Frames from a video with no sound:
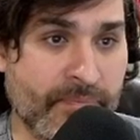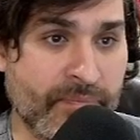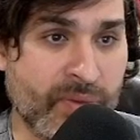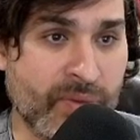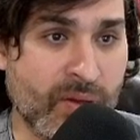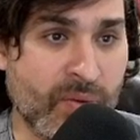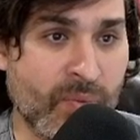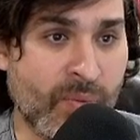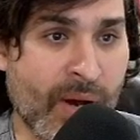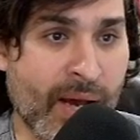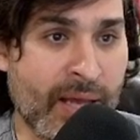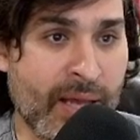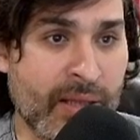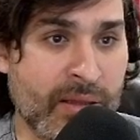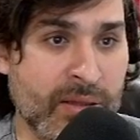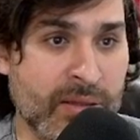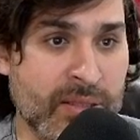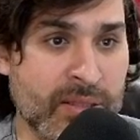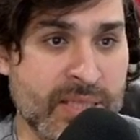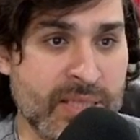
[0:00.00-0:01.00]

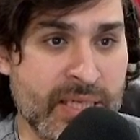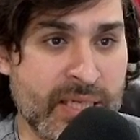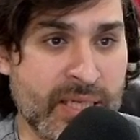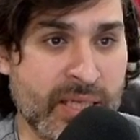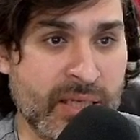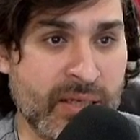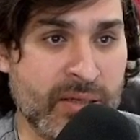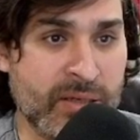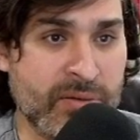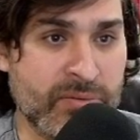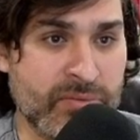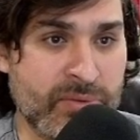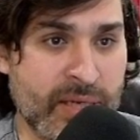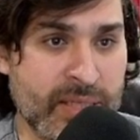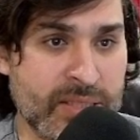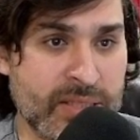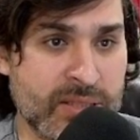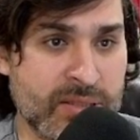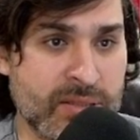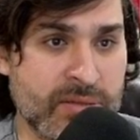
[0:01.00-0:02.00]
while sending
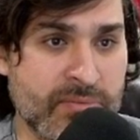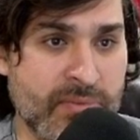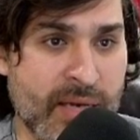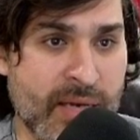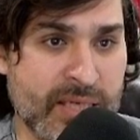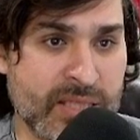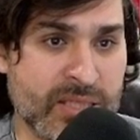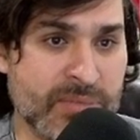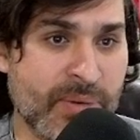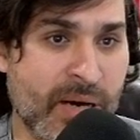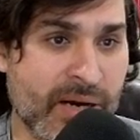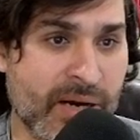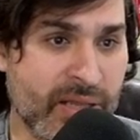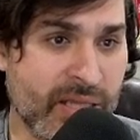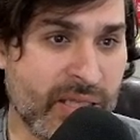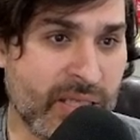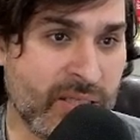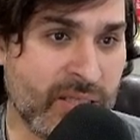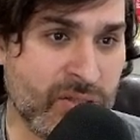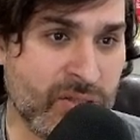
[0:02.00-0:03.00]
REST headers
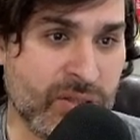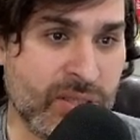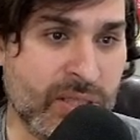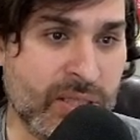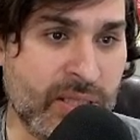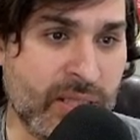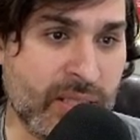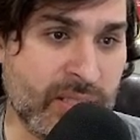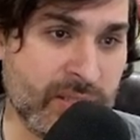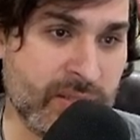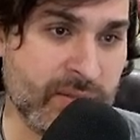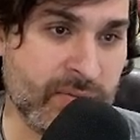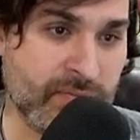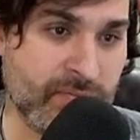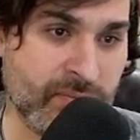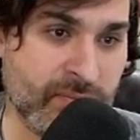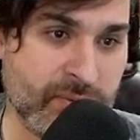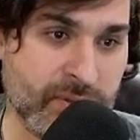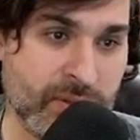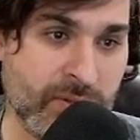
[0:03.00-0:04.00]
apparently. So then there's
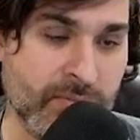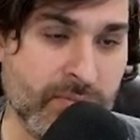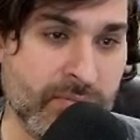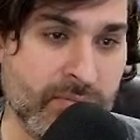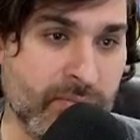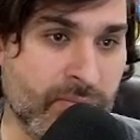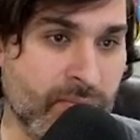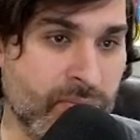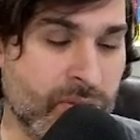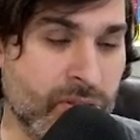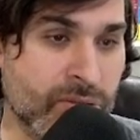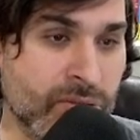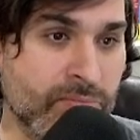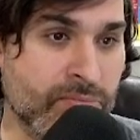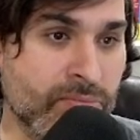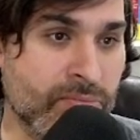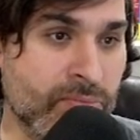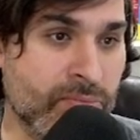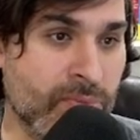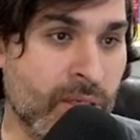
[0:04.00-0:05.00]
some
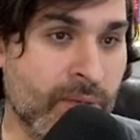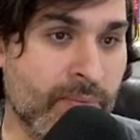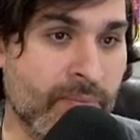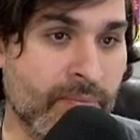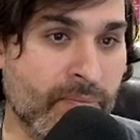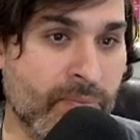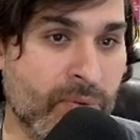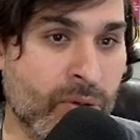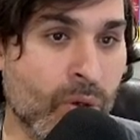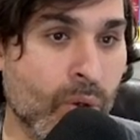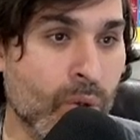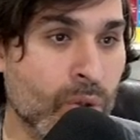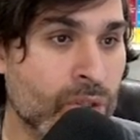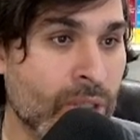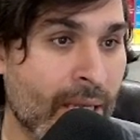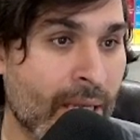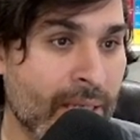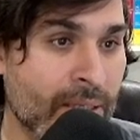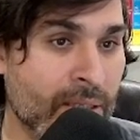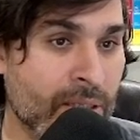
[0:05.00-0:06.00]
code
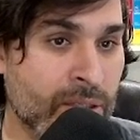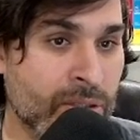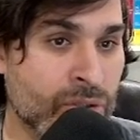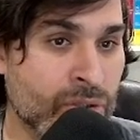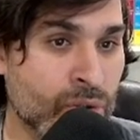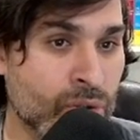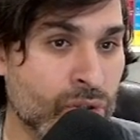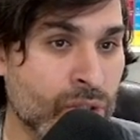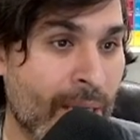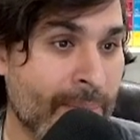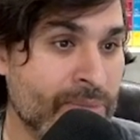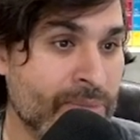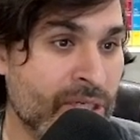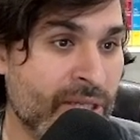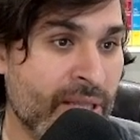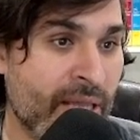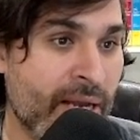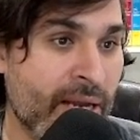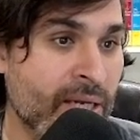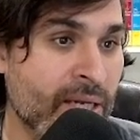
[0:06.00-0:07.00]
that Joe's
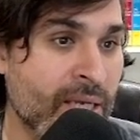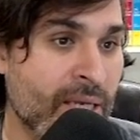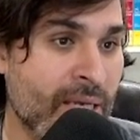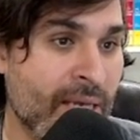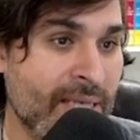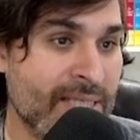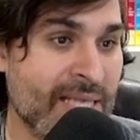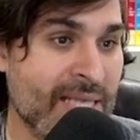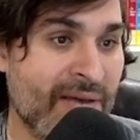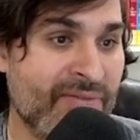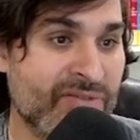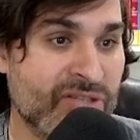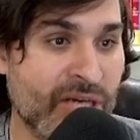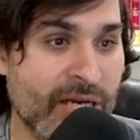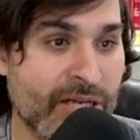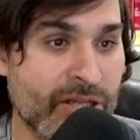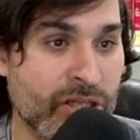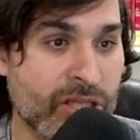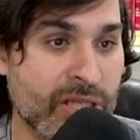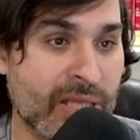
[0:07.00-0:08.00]
captured there. He said, I haven't
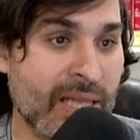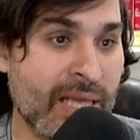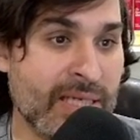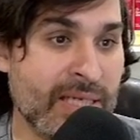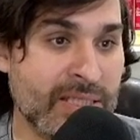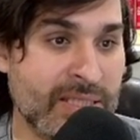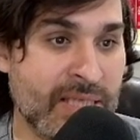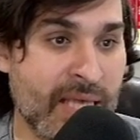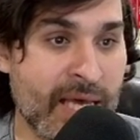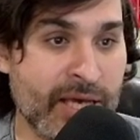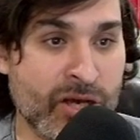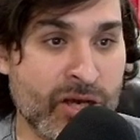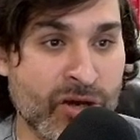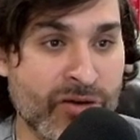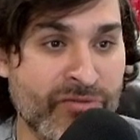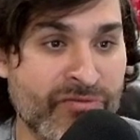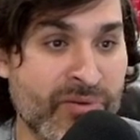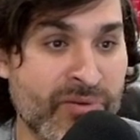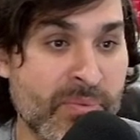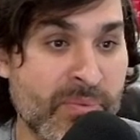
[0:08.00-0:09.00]
tried other clients yet. I can
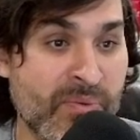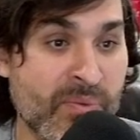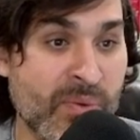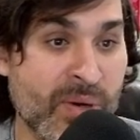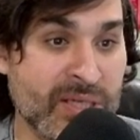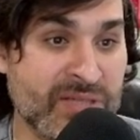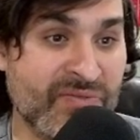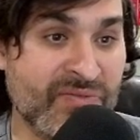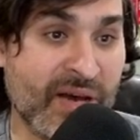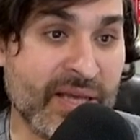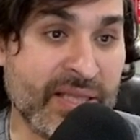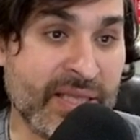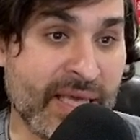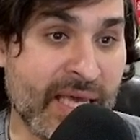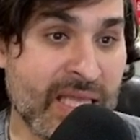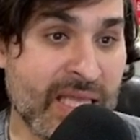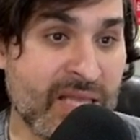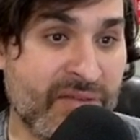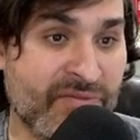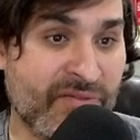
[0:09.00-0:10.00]
confirm it works fine
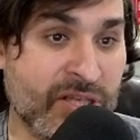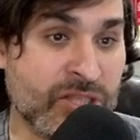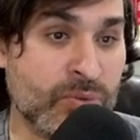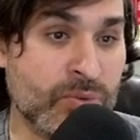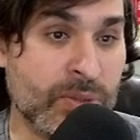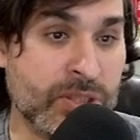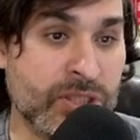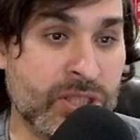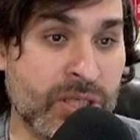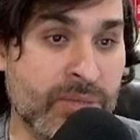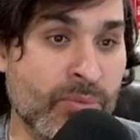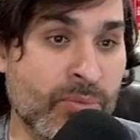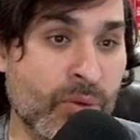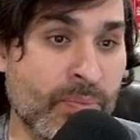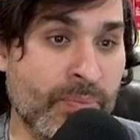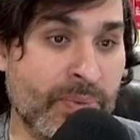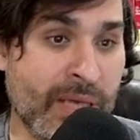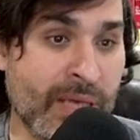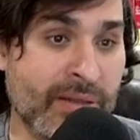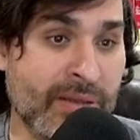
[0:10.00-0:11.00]
again if I switch the
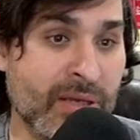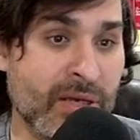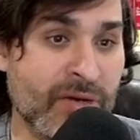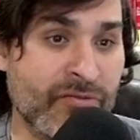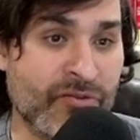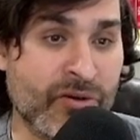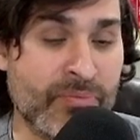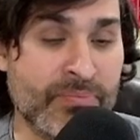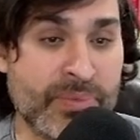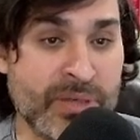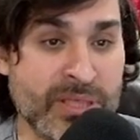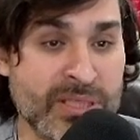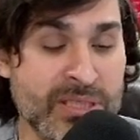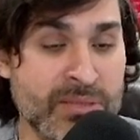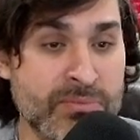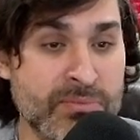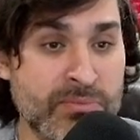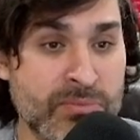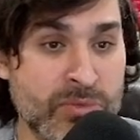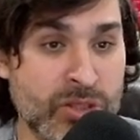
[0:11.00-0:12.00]
remote BN from
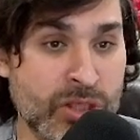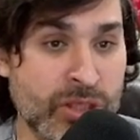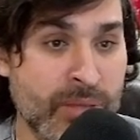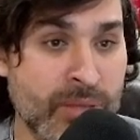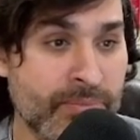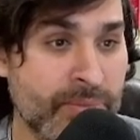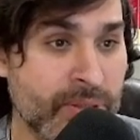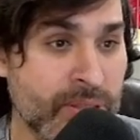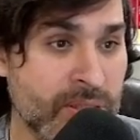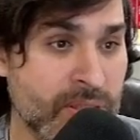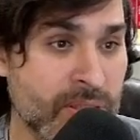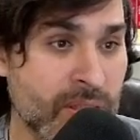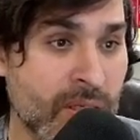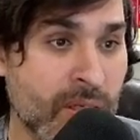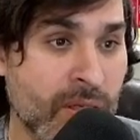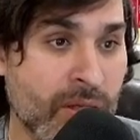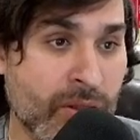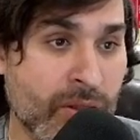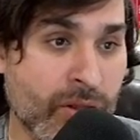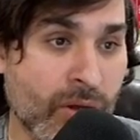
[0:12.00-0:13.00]
Prism to Nimbus
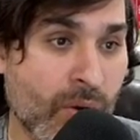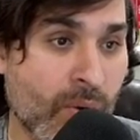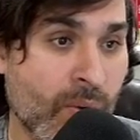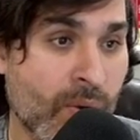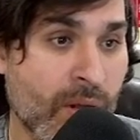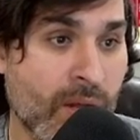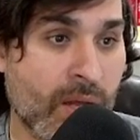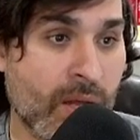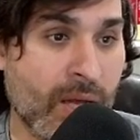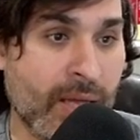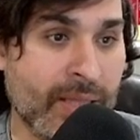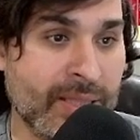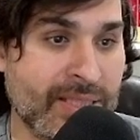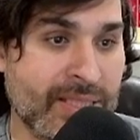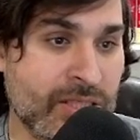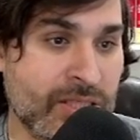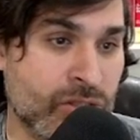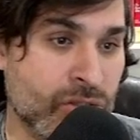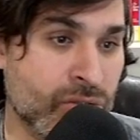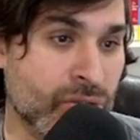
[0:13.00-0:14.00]
though. And he
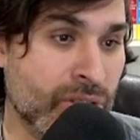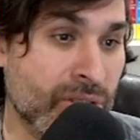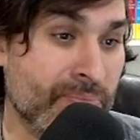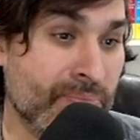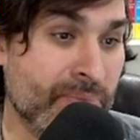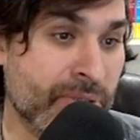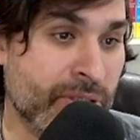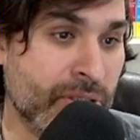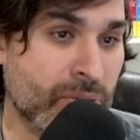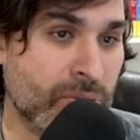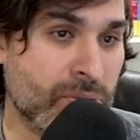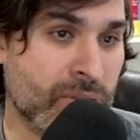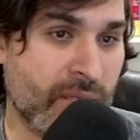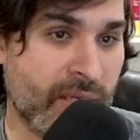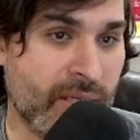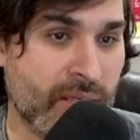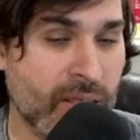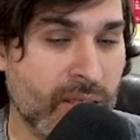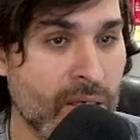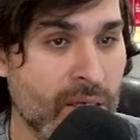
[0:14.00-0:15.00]
says to reproduce
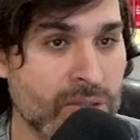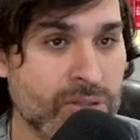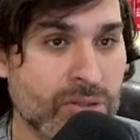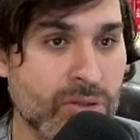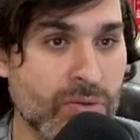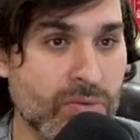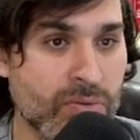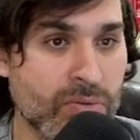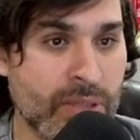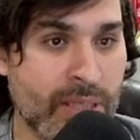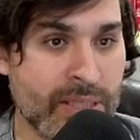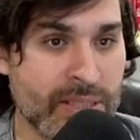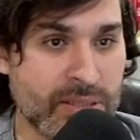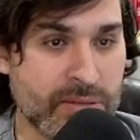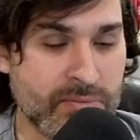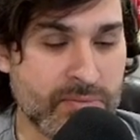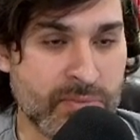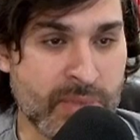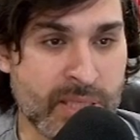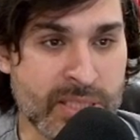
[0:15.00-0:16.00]
here. So
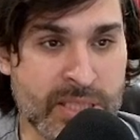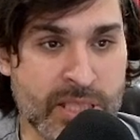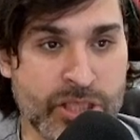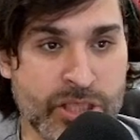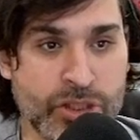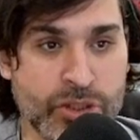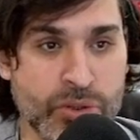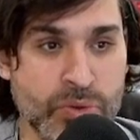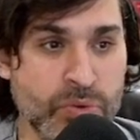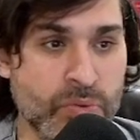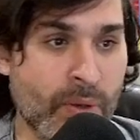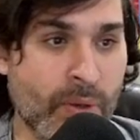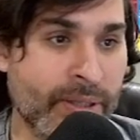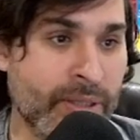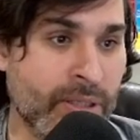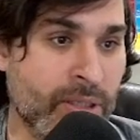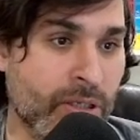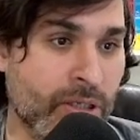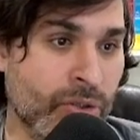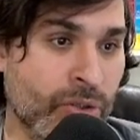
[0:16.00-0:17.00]
there's an issue
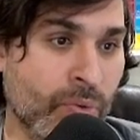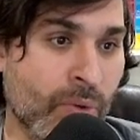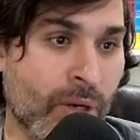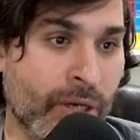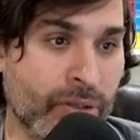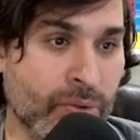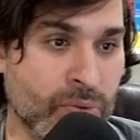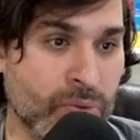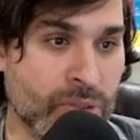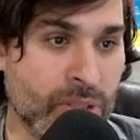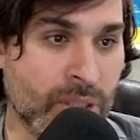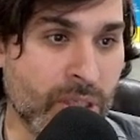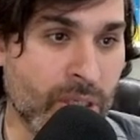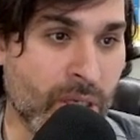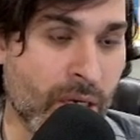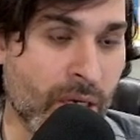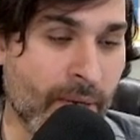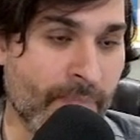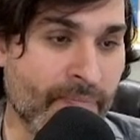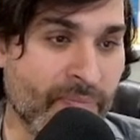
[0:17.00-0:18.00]
when you are using
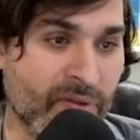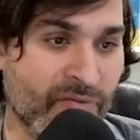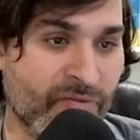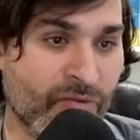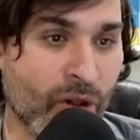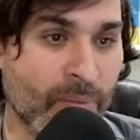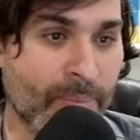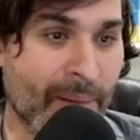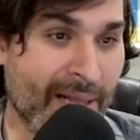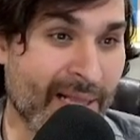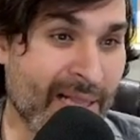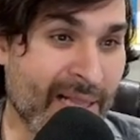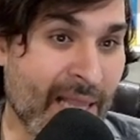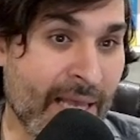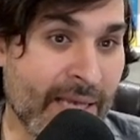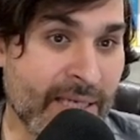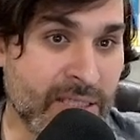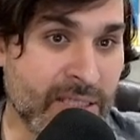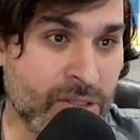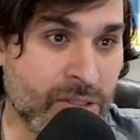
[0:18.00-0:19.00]
fallback
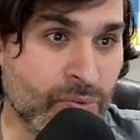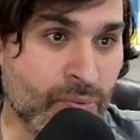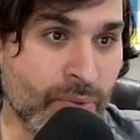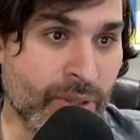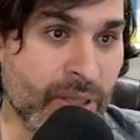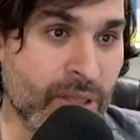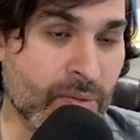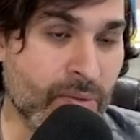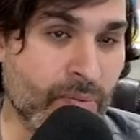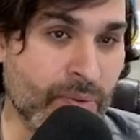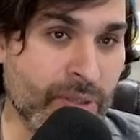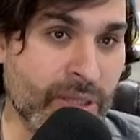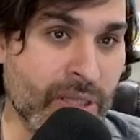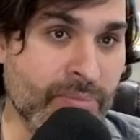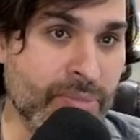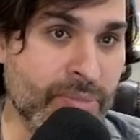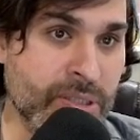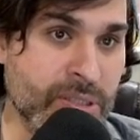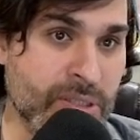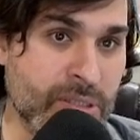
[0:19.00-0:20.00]
clients with
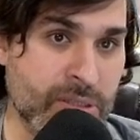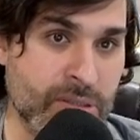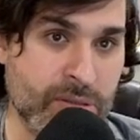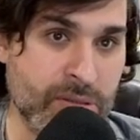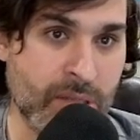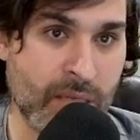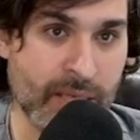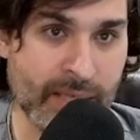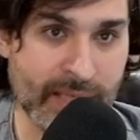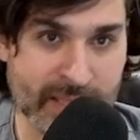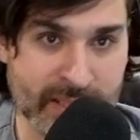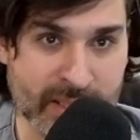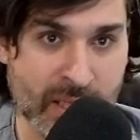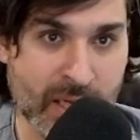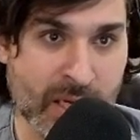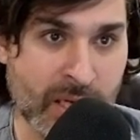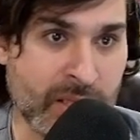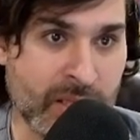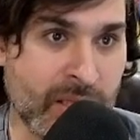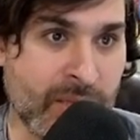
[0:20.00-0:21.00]
Nimbus, I guess, that
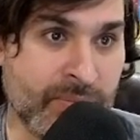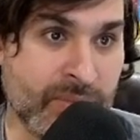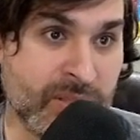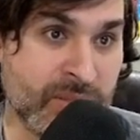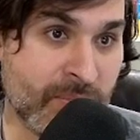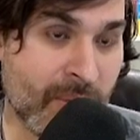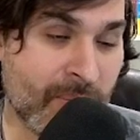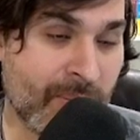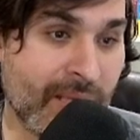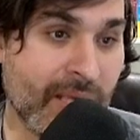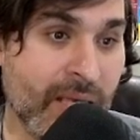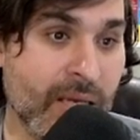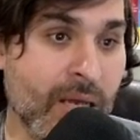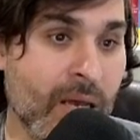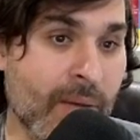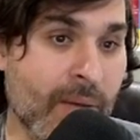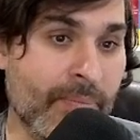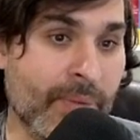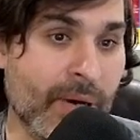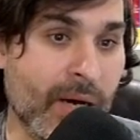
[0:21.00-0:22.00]
aren't Nimbus maybe,
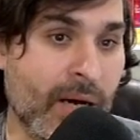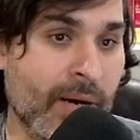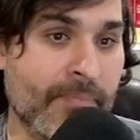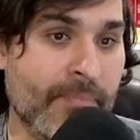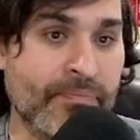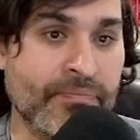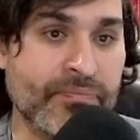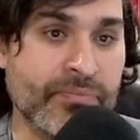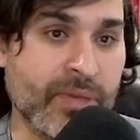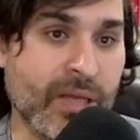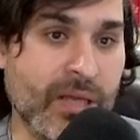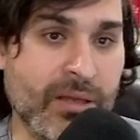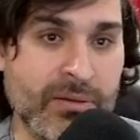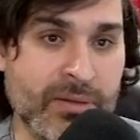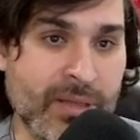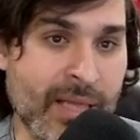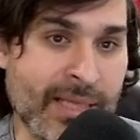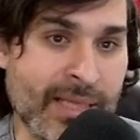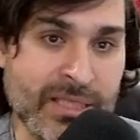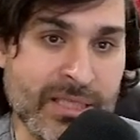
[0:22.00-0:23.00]
but
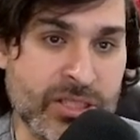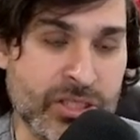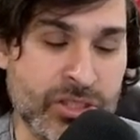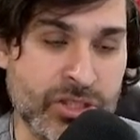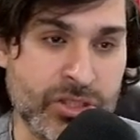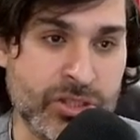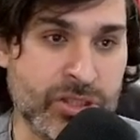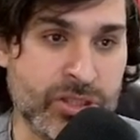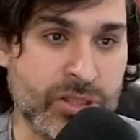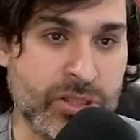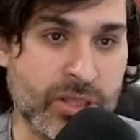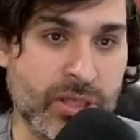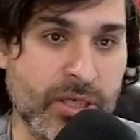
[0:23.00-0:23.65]
like this is just